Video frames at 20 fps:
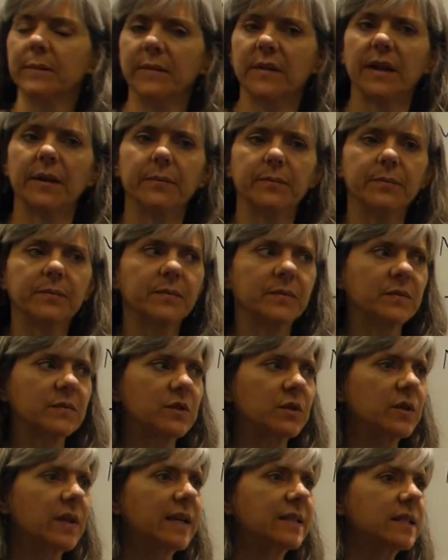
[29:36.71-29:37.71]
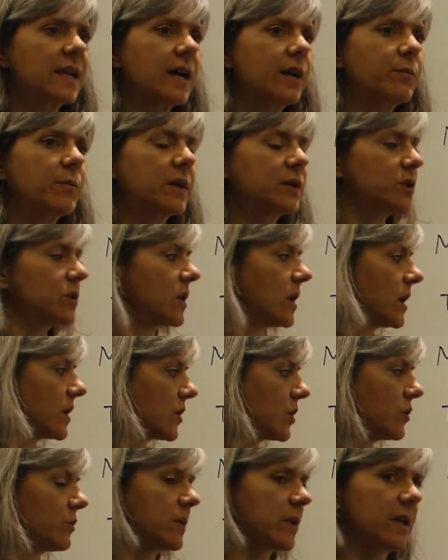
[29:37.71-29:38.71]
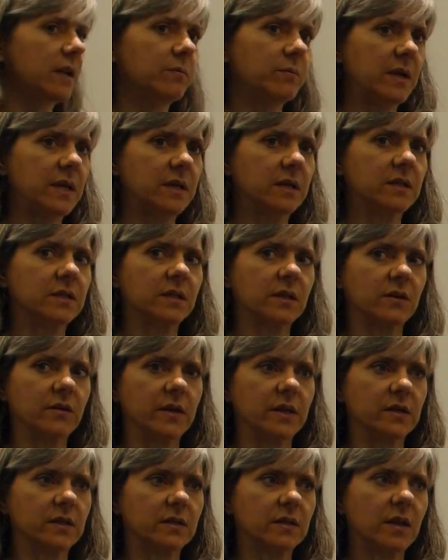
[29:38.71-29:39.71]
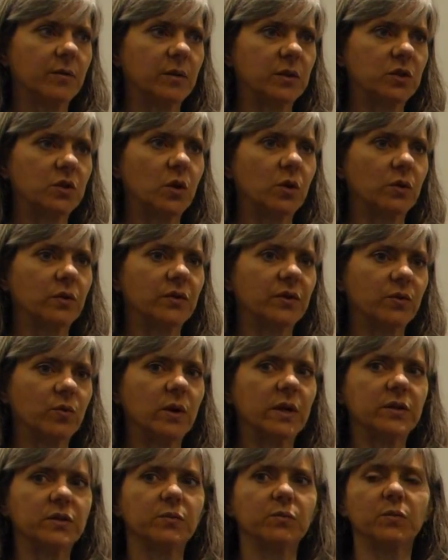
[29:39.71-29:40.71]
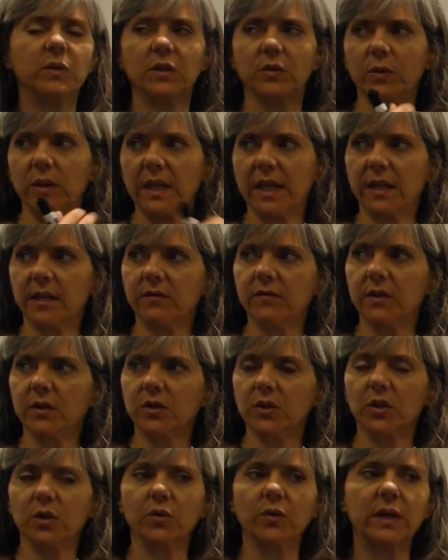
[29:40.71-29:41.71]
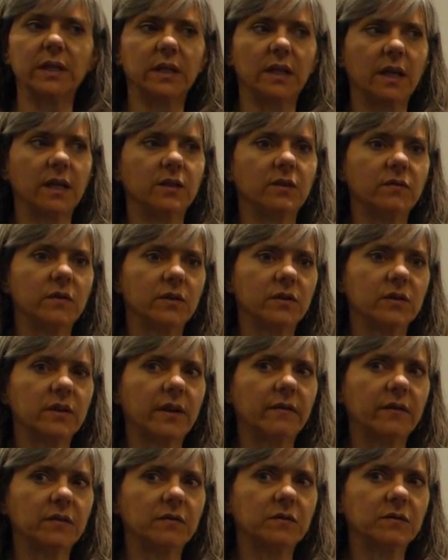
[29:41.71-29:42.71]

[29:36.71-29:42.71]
Yeah. So that's how much accumulated maintenance there is, how much total there was between the end of year 2 and the end of year 7.